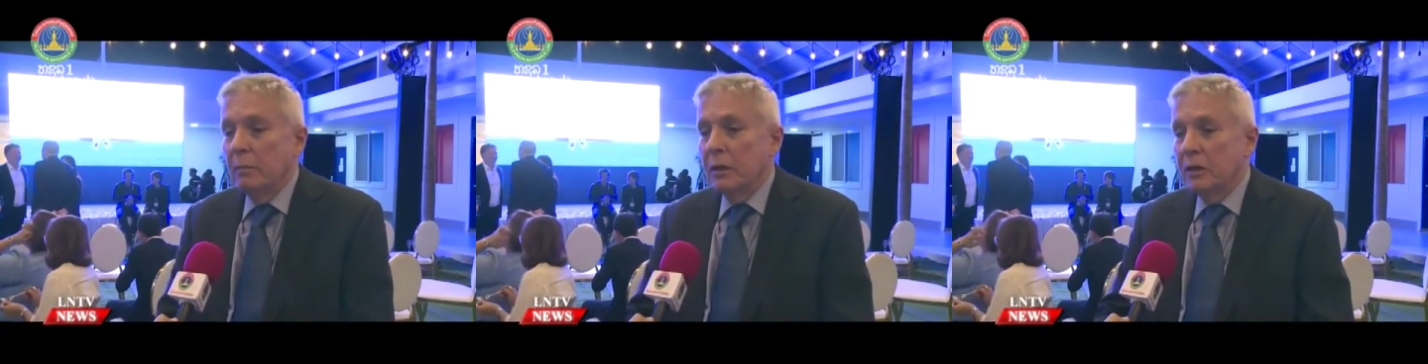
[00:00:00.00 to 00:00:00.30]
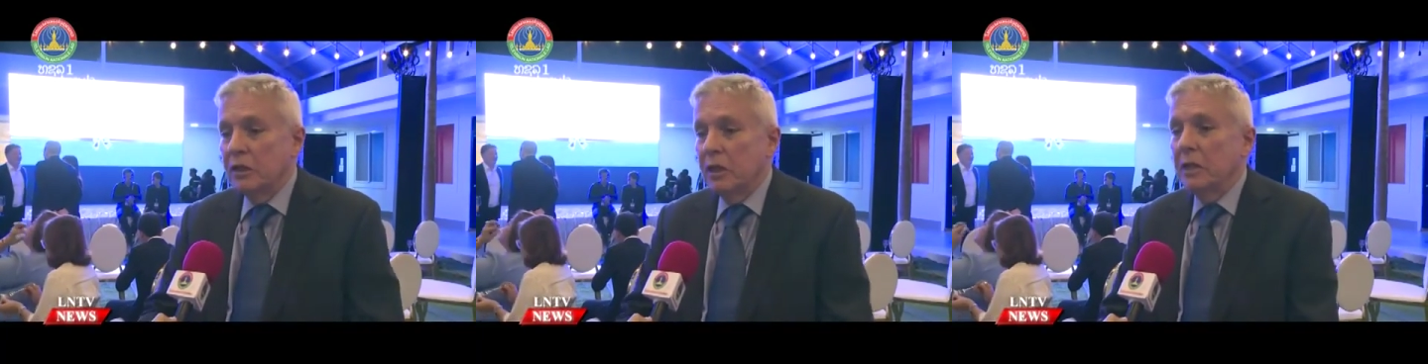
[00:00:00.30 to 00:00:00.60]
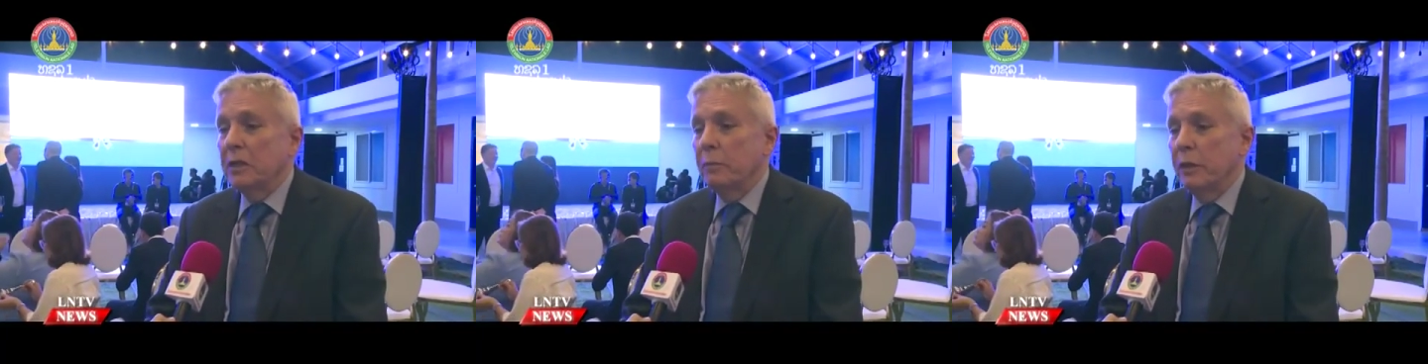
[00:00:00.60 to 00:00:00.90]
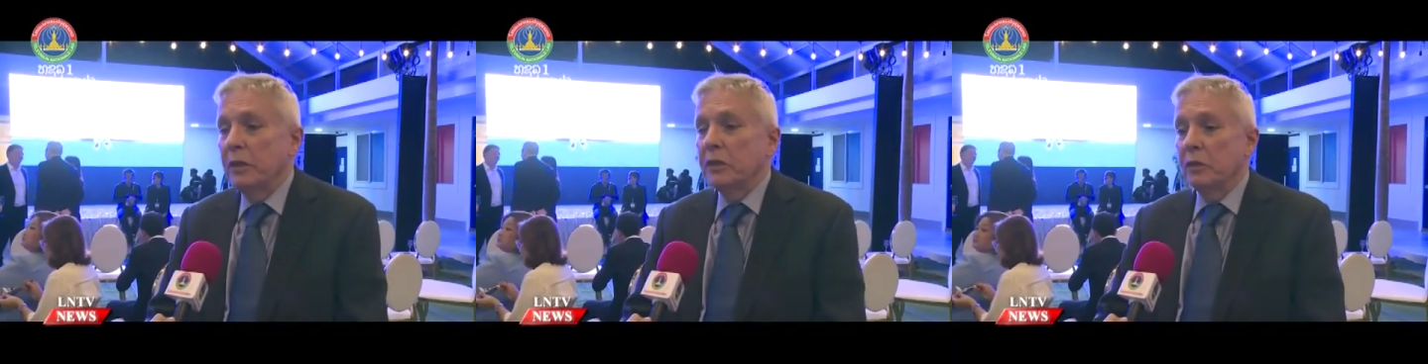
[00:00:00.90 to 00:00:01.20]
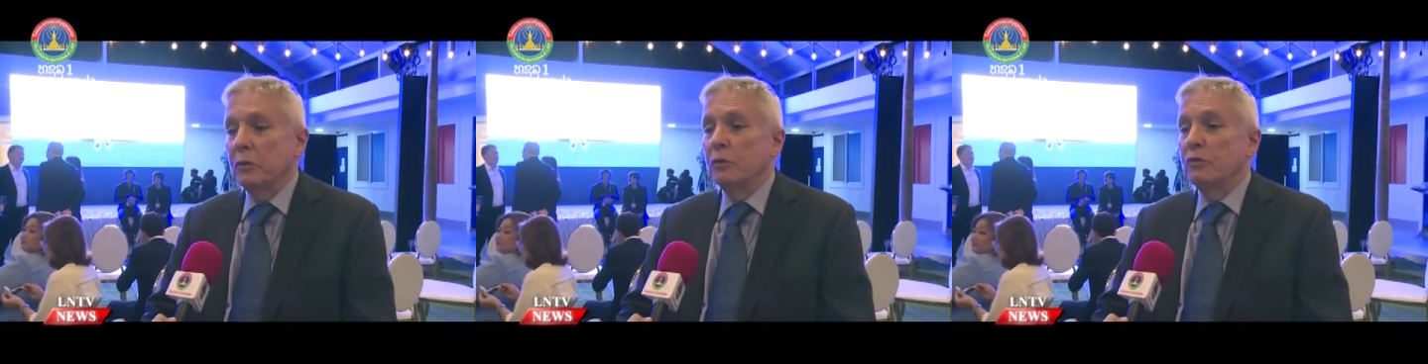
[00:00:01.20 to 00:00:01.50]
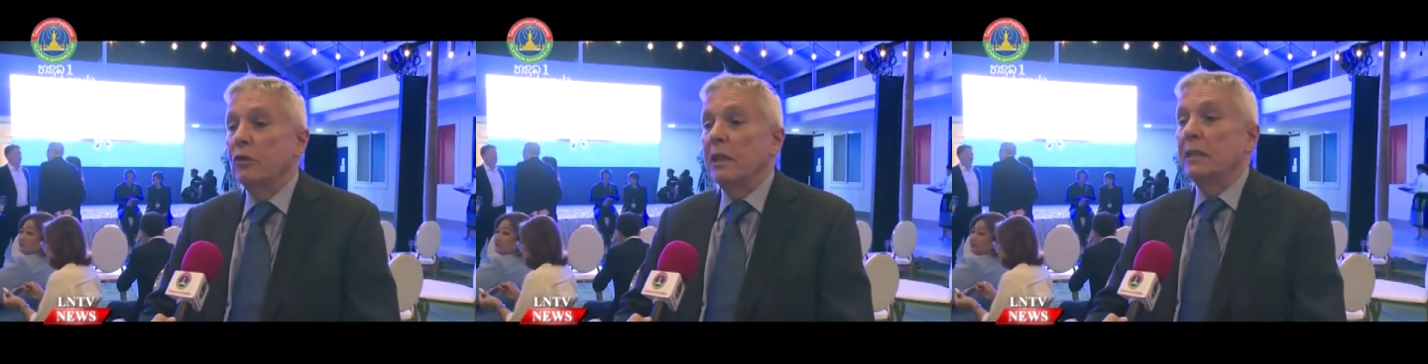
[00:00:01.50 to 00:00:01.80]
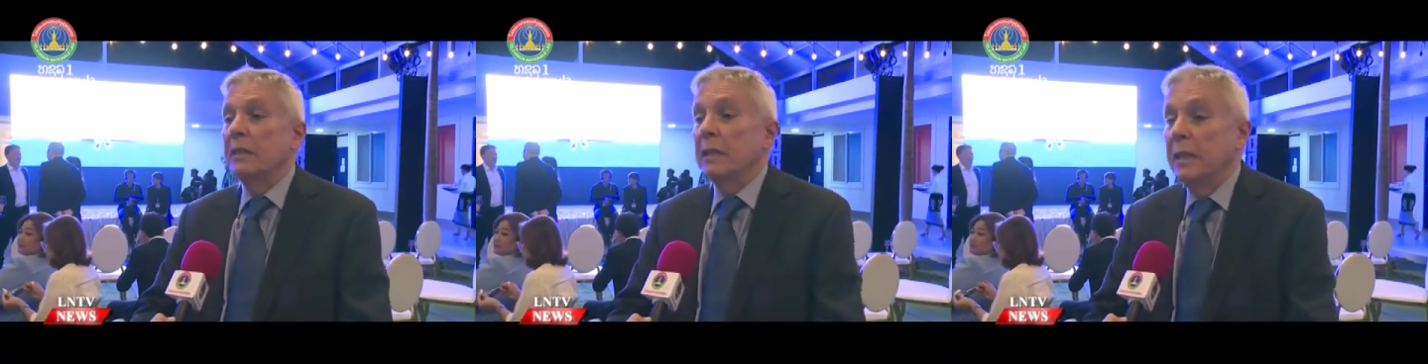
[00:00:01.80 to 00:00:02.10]
because she's the person who's
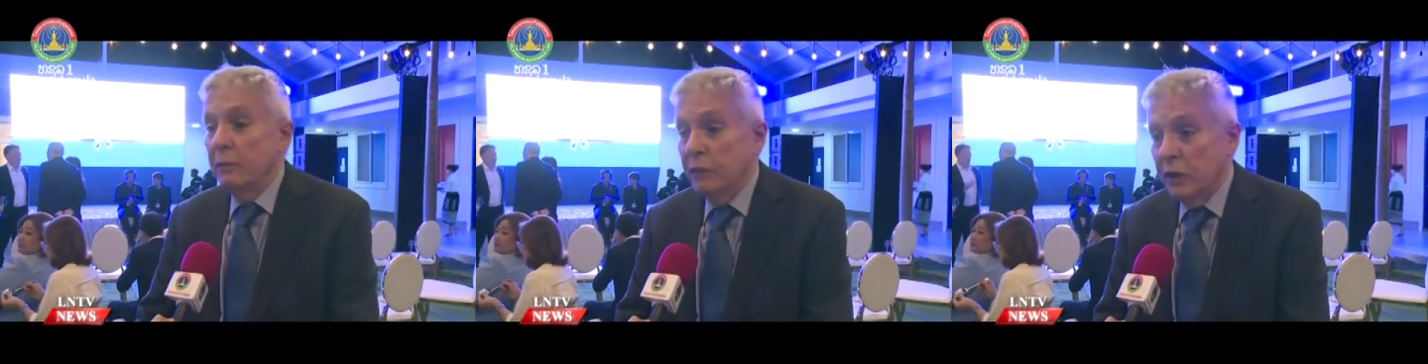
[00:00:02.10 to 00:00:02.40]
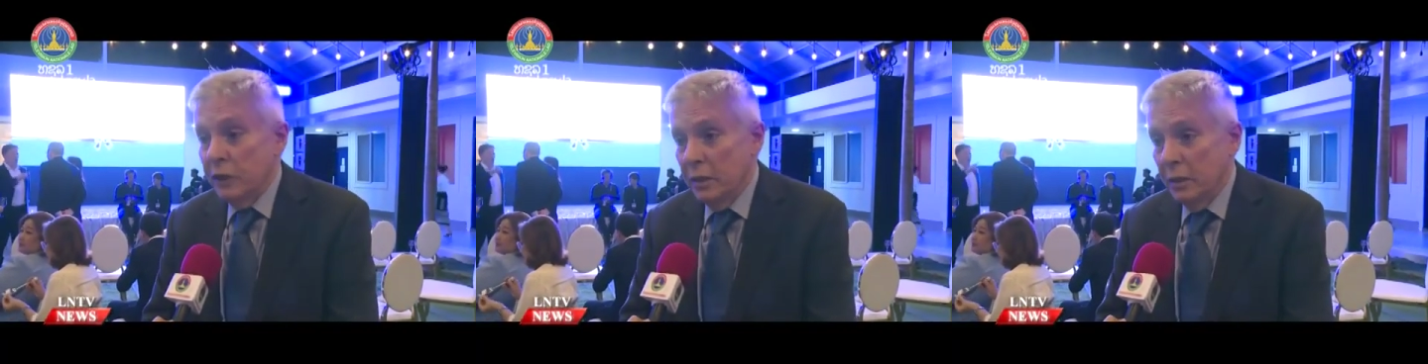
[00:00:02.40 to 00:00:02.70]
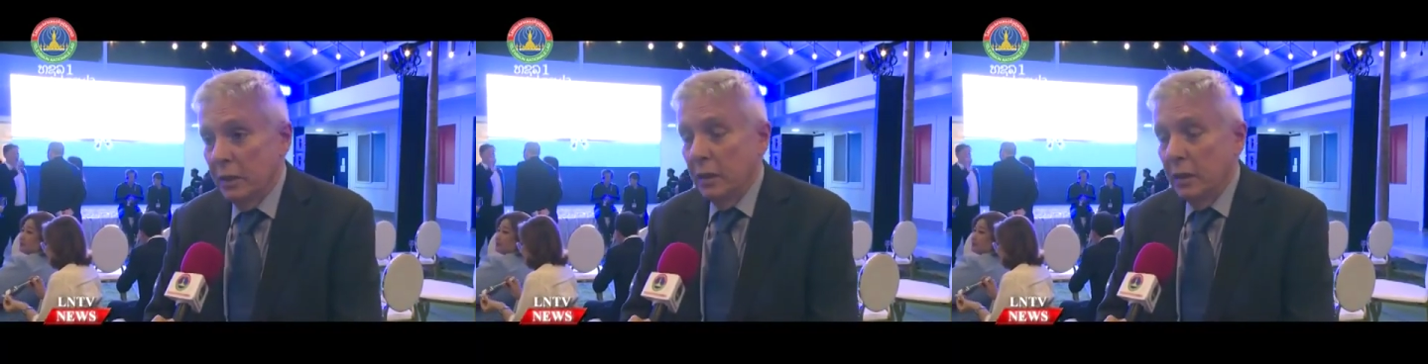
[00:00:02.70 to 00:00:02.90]
really delivered